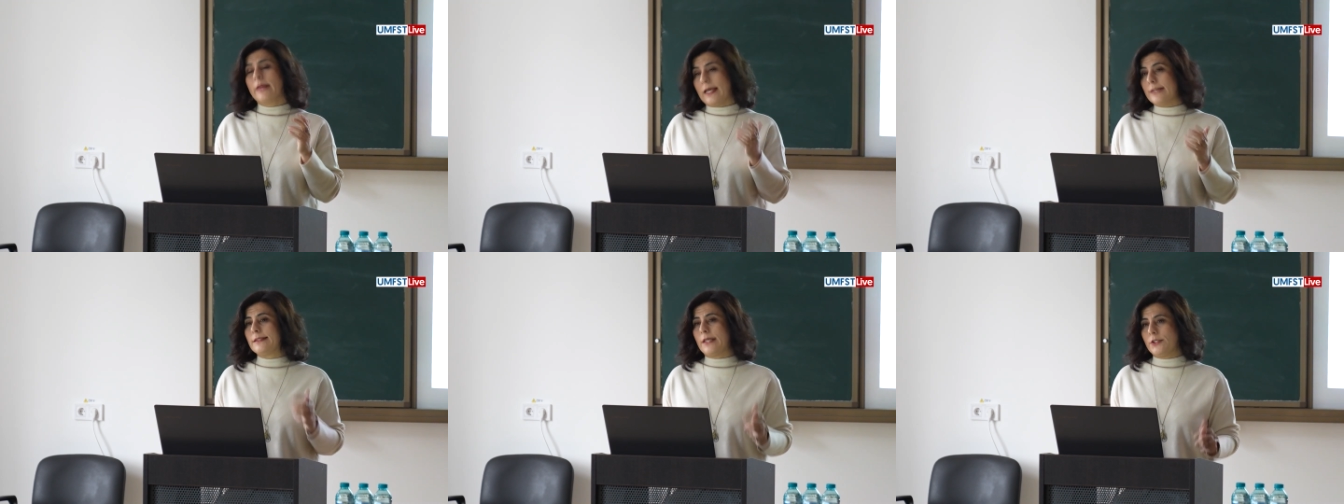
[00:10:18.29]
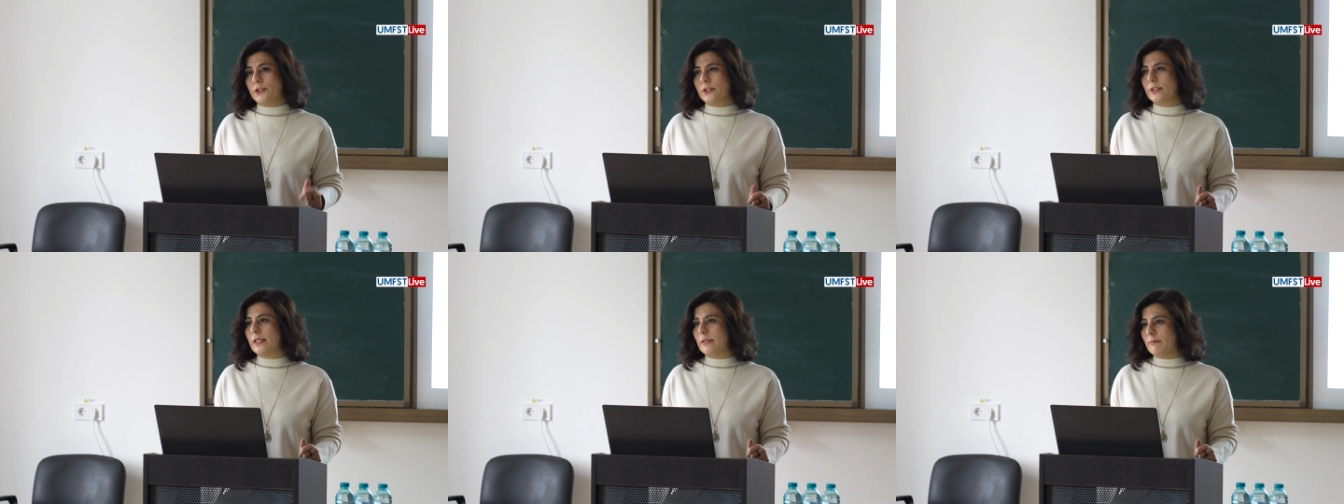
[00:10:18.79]

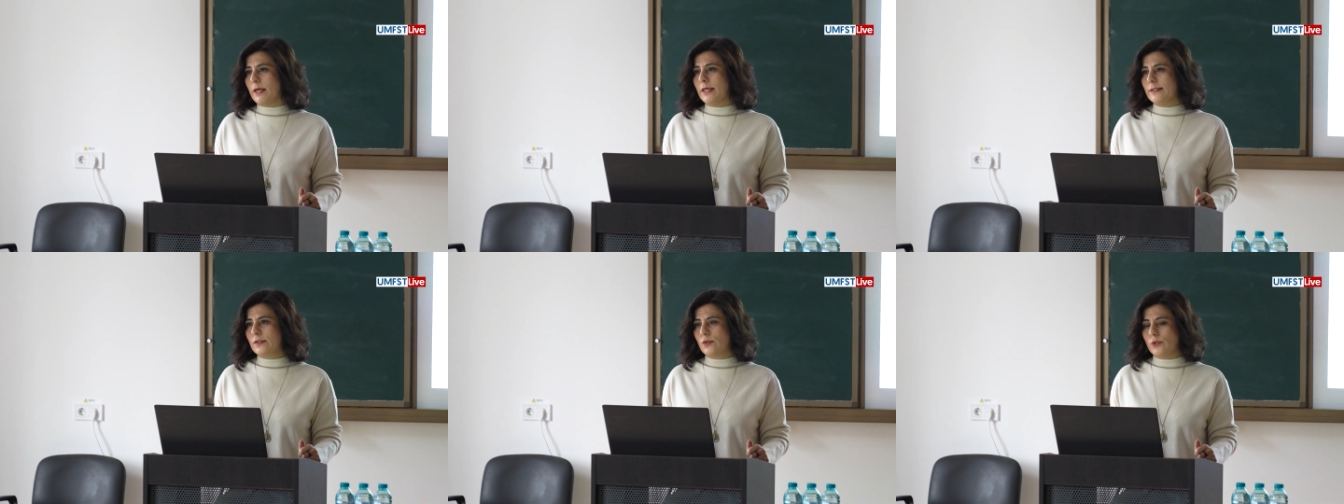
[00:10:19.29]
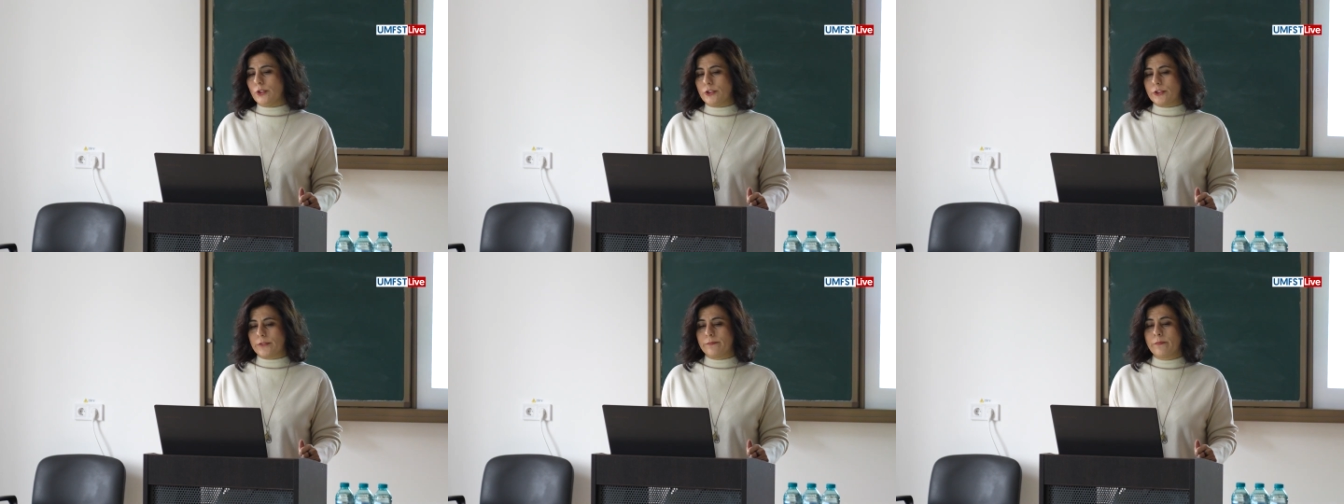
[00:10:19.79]
essential in my
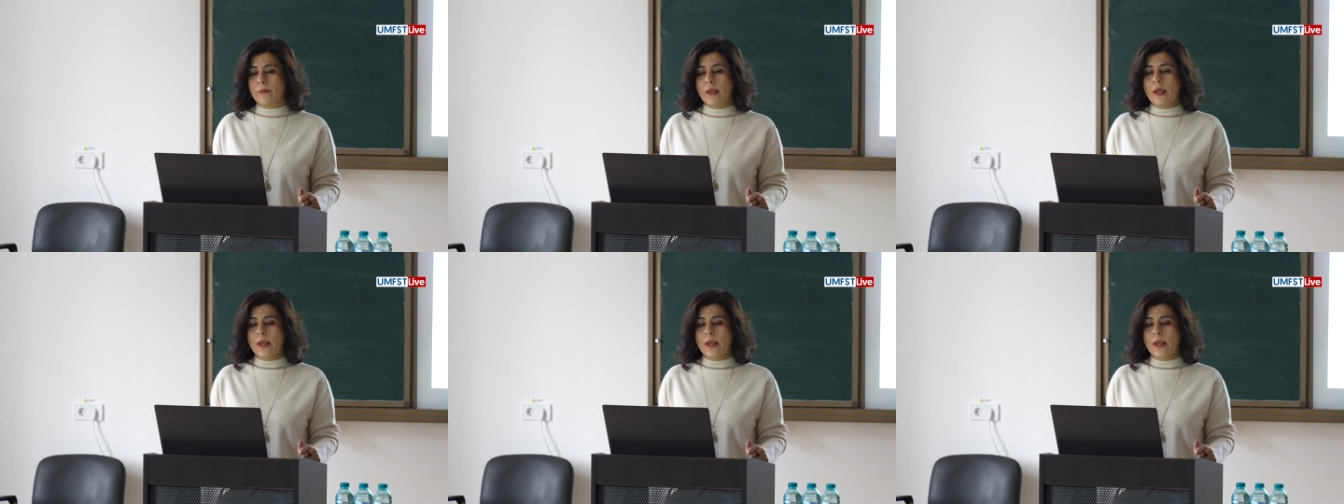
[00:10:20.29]
institution.